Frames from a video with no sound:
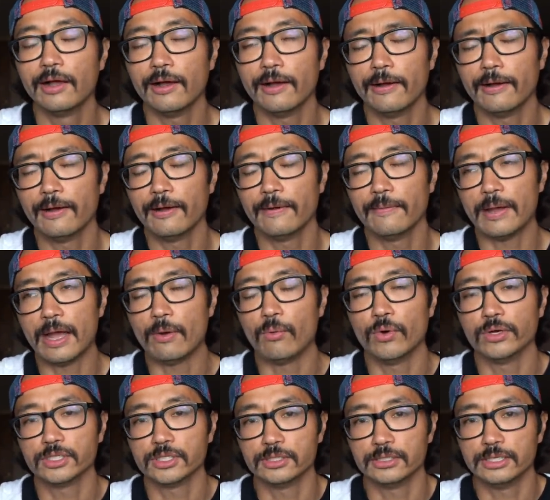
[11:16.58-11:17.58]
I
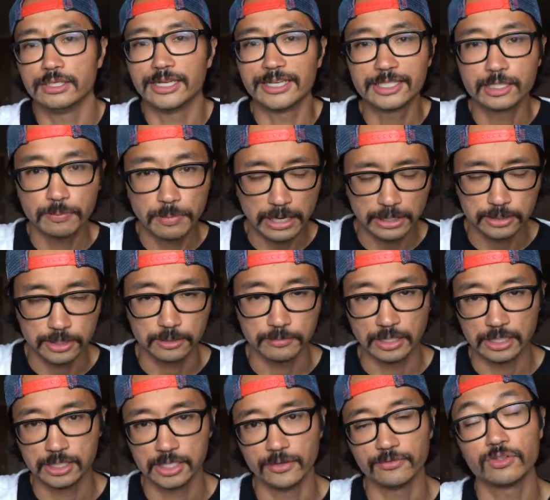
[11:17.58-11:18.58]
wasn't expecting
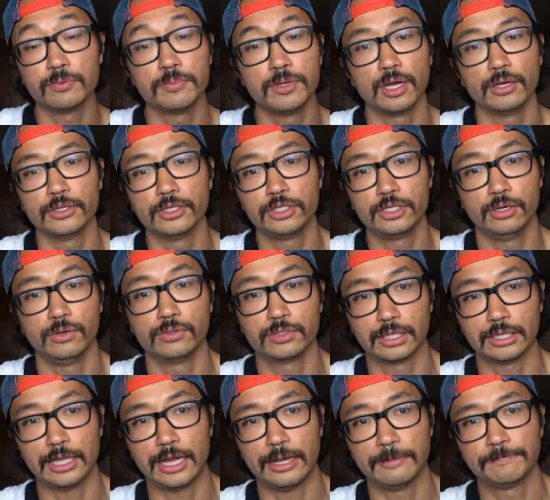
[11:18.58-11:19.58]
myself to be on the toes
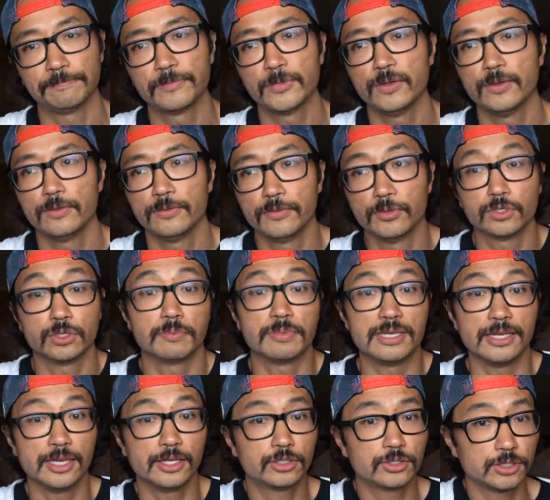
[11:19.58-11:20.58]
a lot. This will
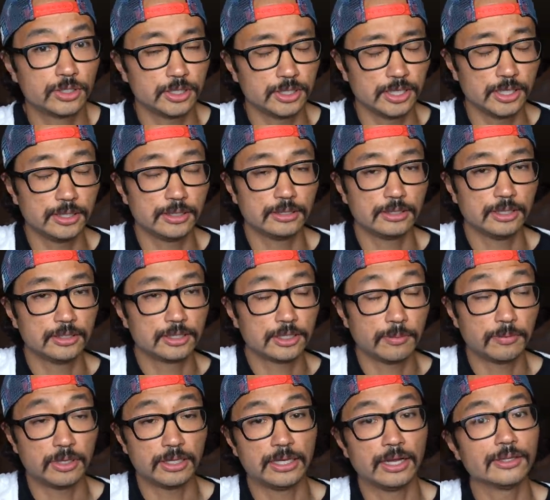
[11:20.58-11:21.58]
be interesting,
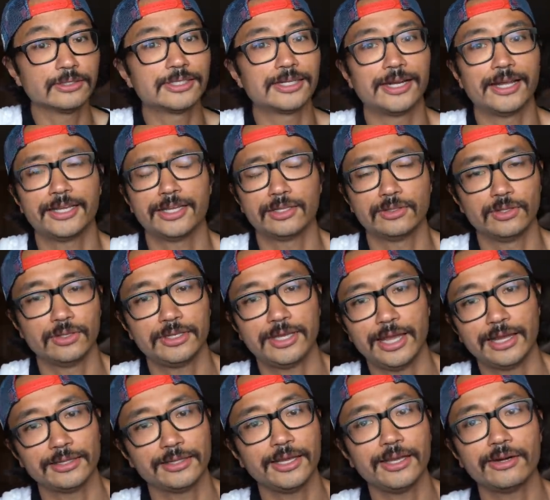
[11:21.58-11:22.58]
something else that I can look
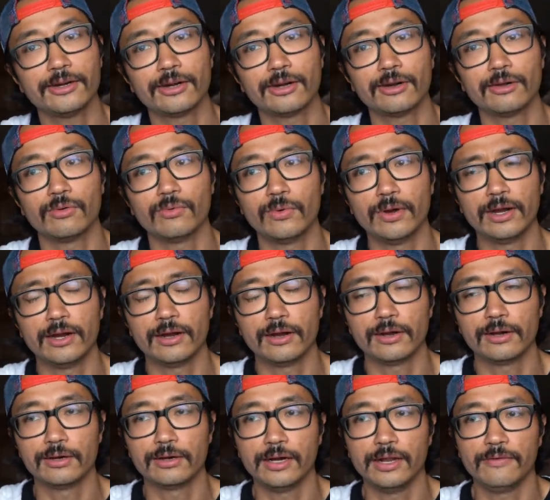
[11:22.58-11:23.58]
at later,
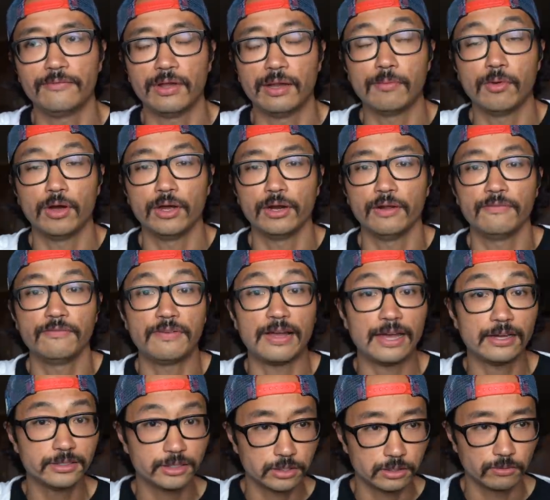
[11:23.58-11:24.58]
where if I'm on a
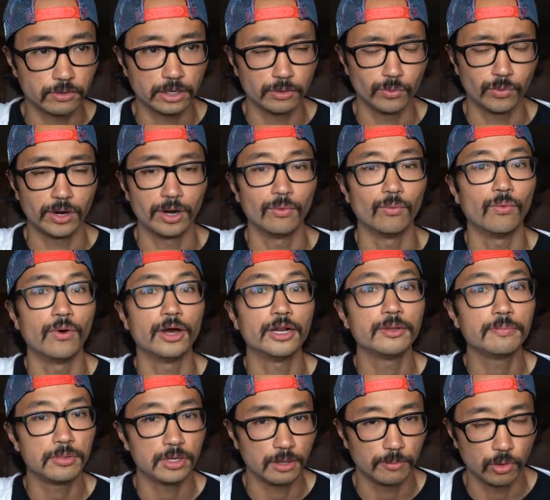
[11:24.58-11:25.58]
faster run where I
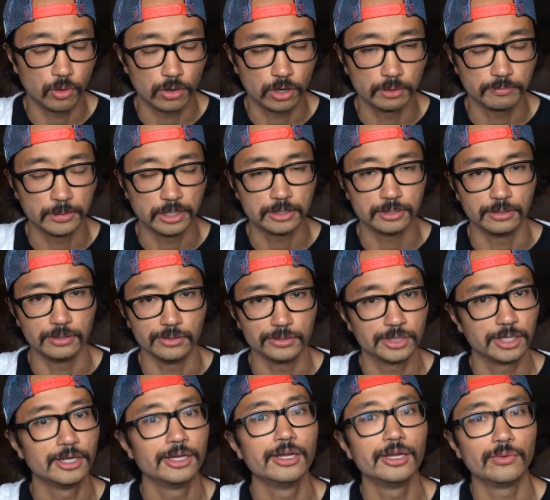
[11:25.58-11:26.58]
want to be more on my
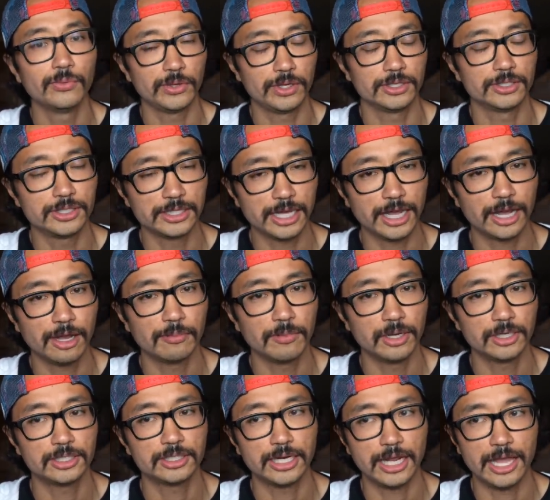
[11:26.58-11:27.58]
toes, we can see how
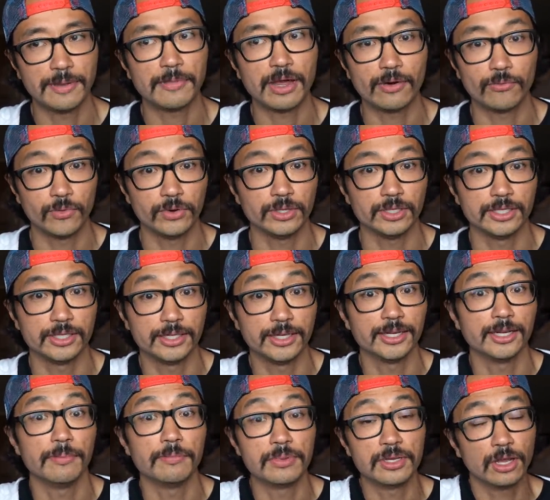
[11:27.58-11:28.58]
much am I really
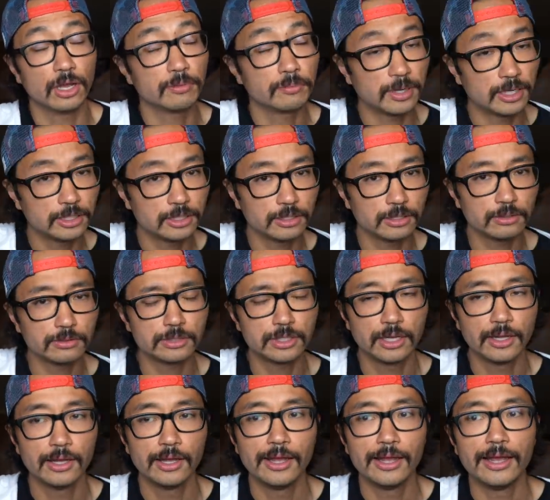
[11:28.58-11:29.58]
going to be on my toes,
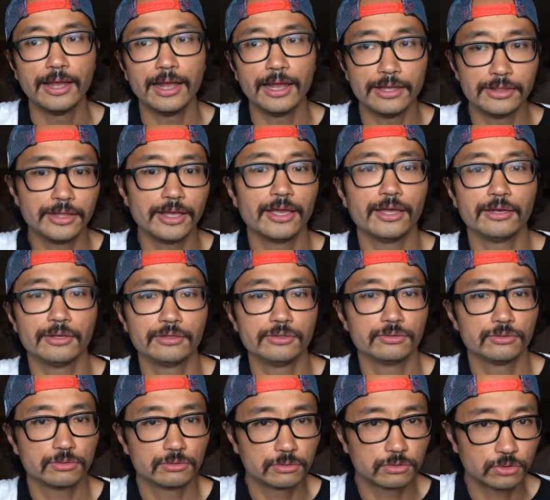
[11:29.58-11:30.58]
and
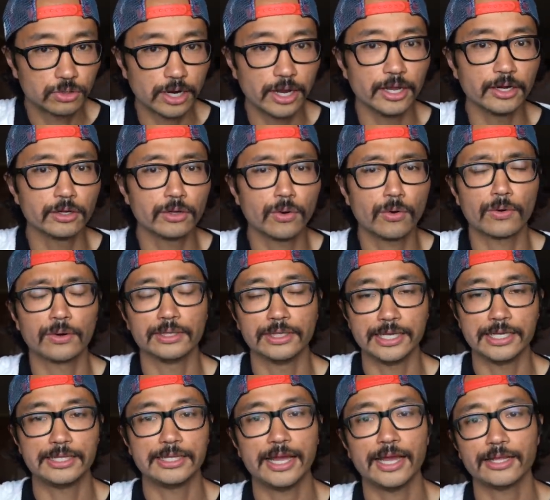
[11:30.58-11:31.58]
then try and
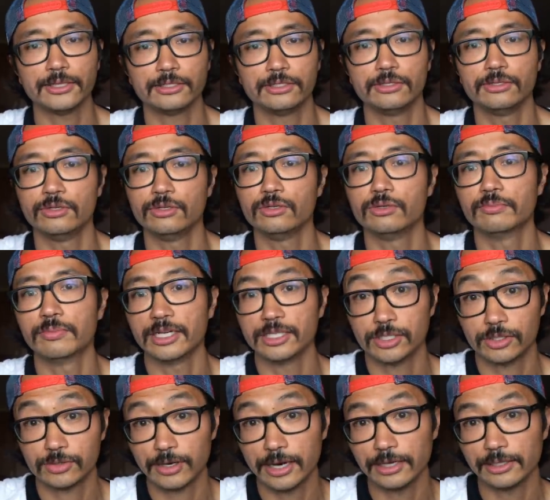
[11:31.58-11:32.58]
correlate that to my
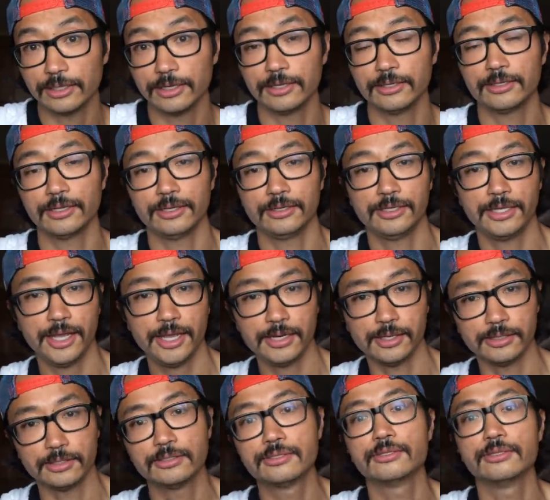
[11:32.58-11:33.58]
stride length and
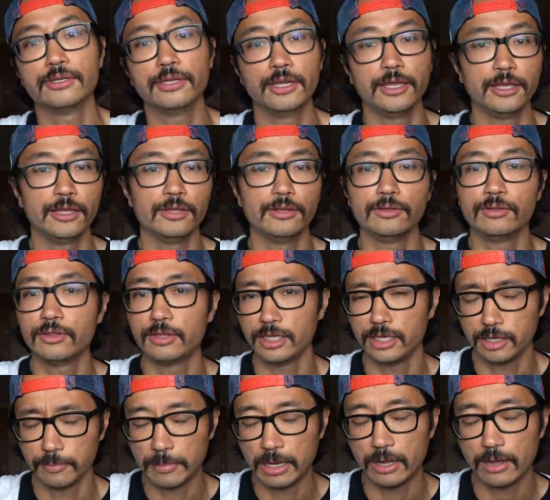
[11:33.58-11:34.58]
cadence and
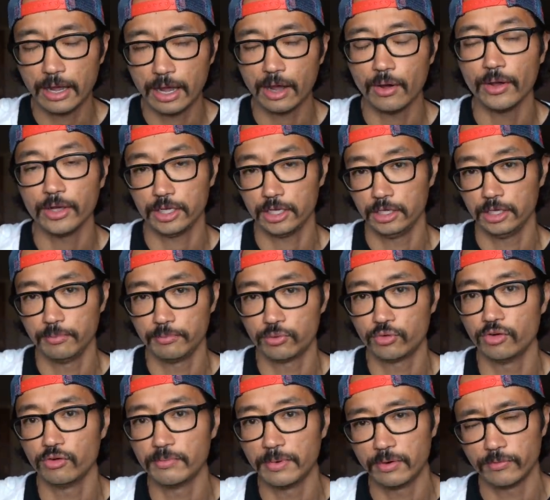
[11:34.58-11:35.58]
think about how I can
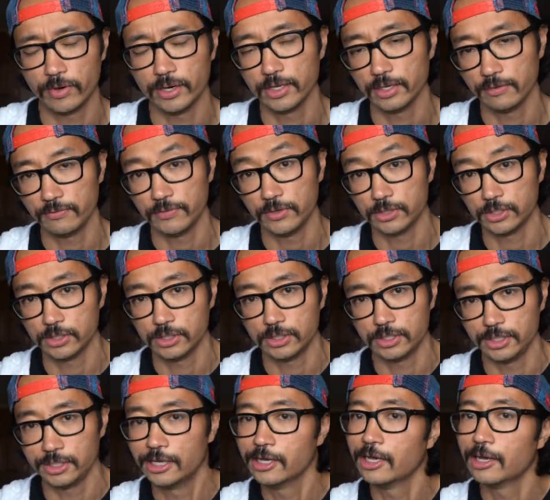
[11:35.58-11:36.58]
improve my running
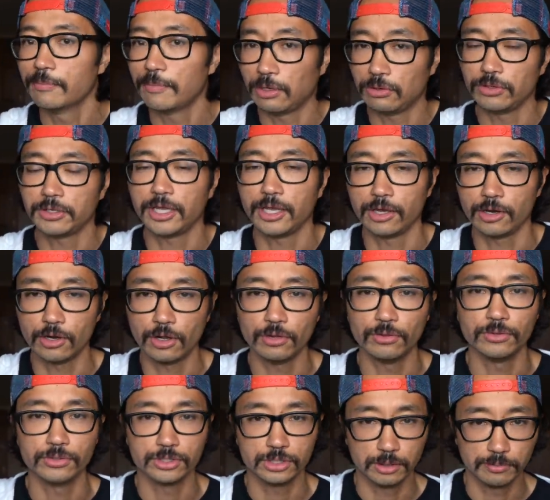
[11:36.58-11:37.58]
efficiency by looking at
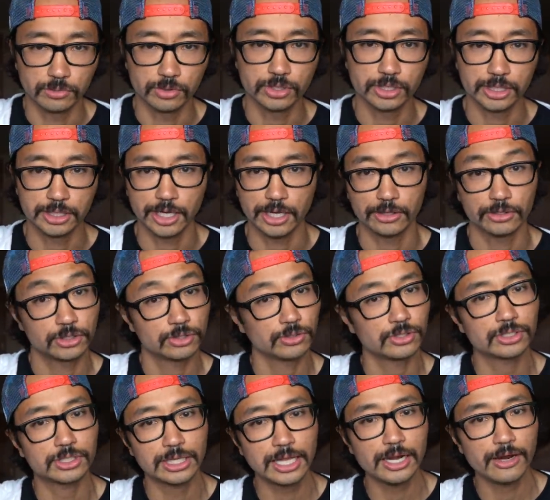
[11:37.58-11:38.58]
all those numbers together. So
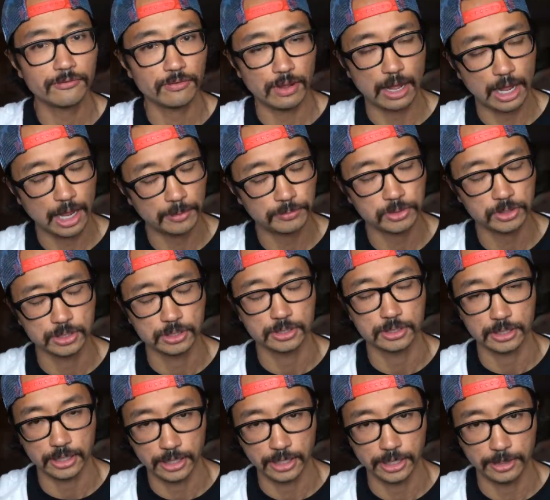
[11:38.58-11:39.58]
there's a lot of
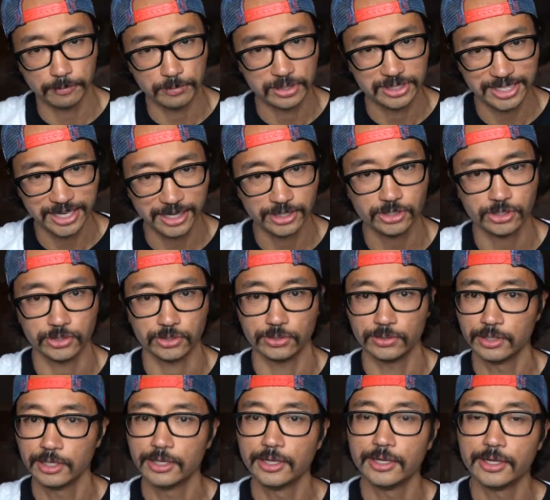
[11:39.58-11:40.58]
options and
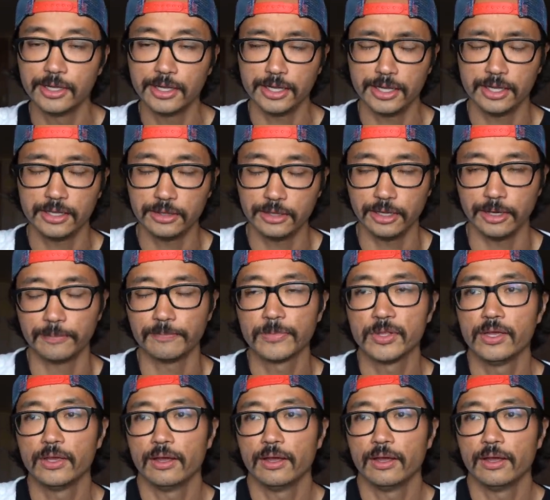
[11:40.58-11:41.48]
potential in there.